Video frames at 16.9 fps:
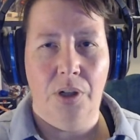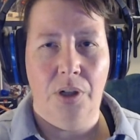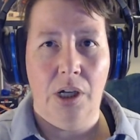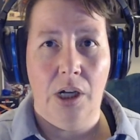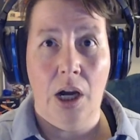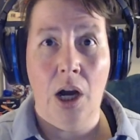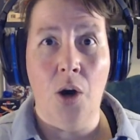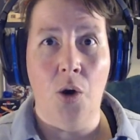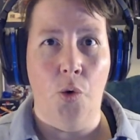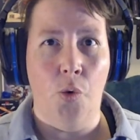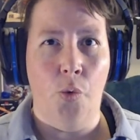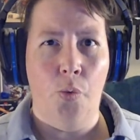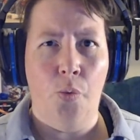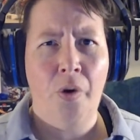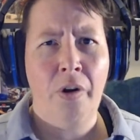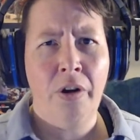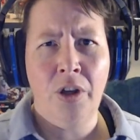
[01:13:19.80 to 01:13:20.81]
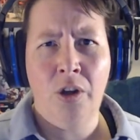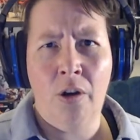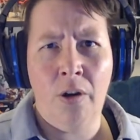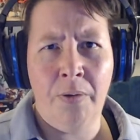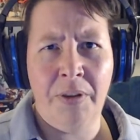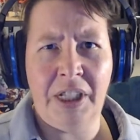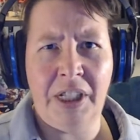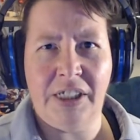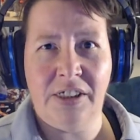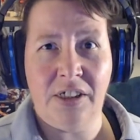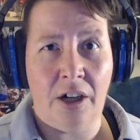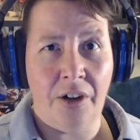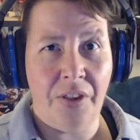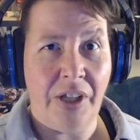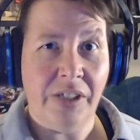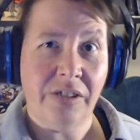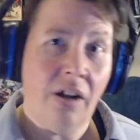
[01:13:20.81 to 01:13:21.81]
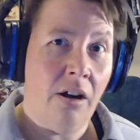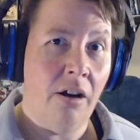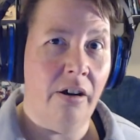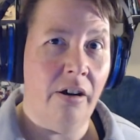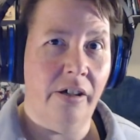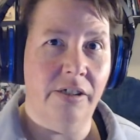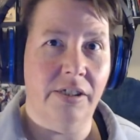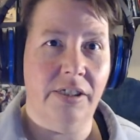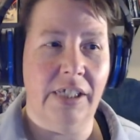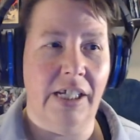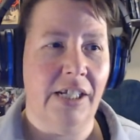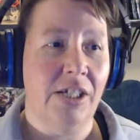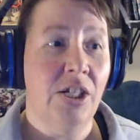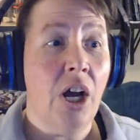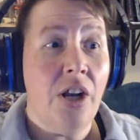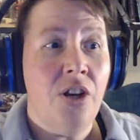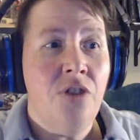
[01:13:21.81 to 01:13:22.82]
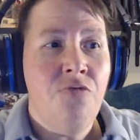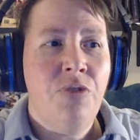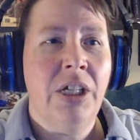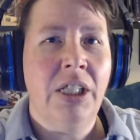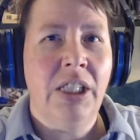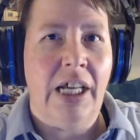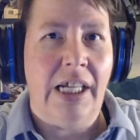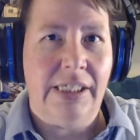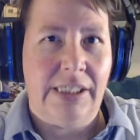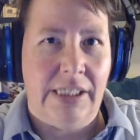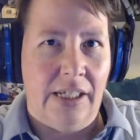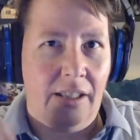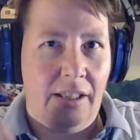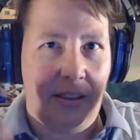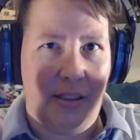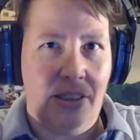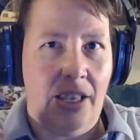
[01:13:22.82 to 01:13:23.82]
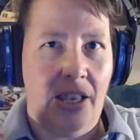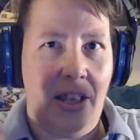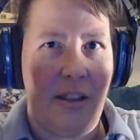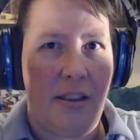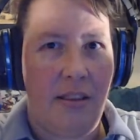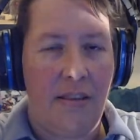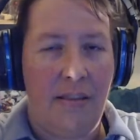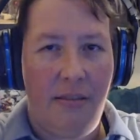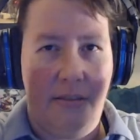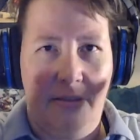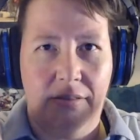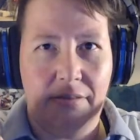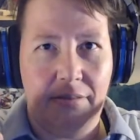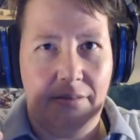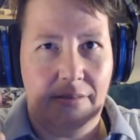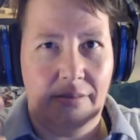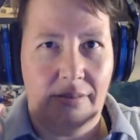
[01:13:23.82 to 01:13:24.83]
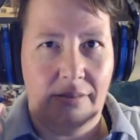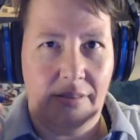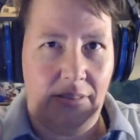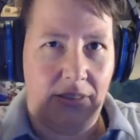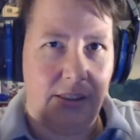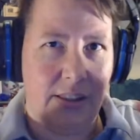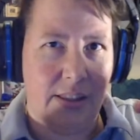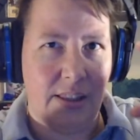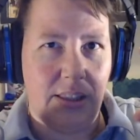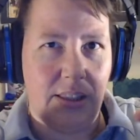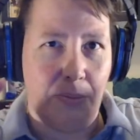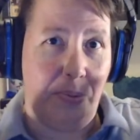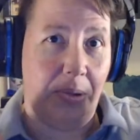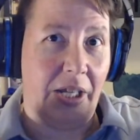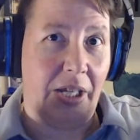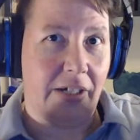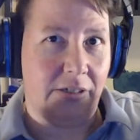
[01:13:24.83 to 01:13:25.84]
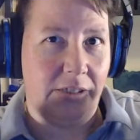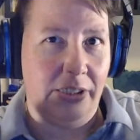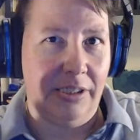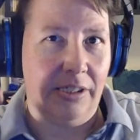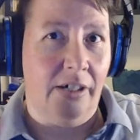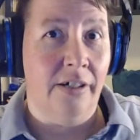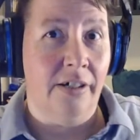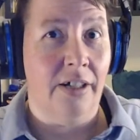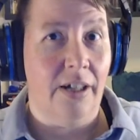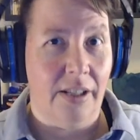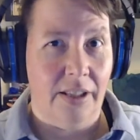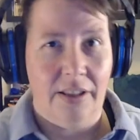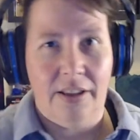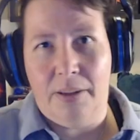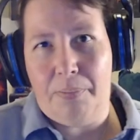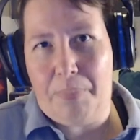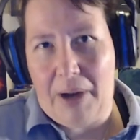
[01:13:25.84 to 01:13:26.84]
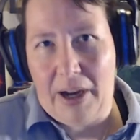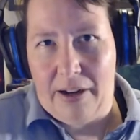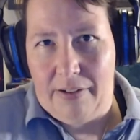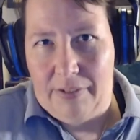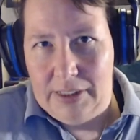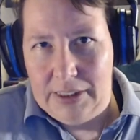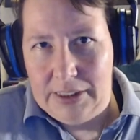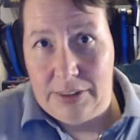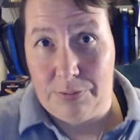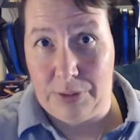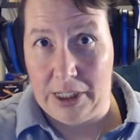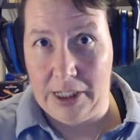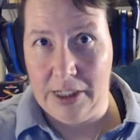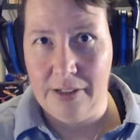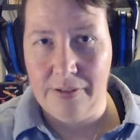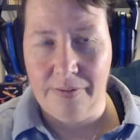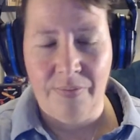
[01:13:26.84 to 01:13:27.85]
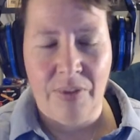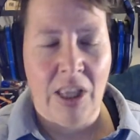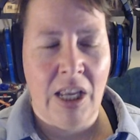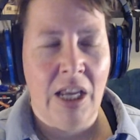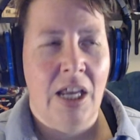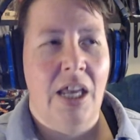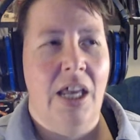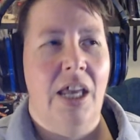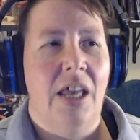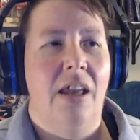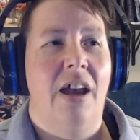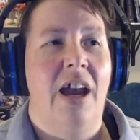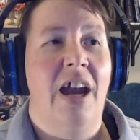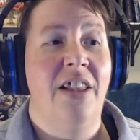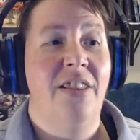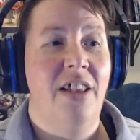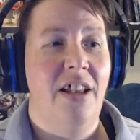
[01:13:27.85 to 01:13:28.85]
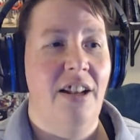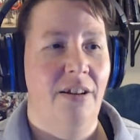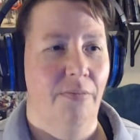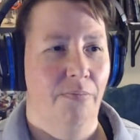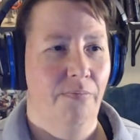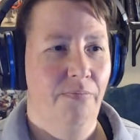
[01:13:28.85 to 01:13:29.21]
oh, where are you going with that star? That's ours. Like, not realizing that the players are not the pirates, right? And then